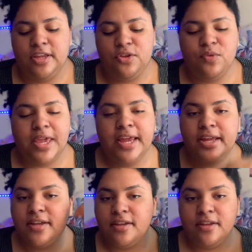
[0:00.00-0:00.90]
Like you can't
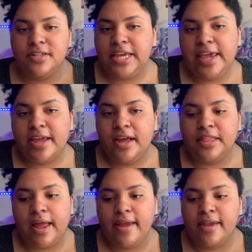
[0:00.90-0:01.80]
take a
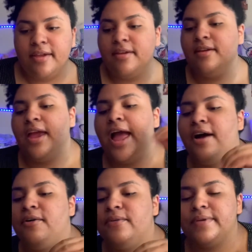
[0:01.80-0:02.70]
like
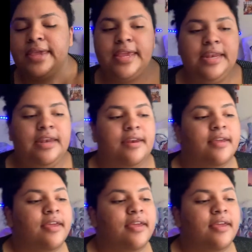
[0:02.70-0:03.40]
out and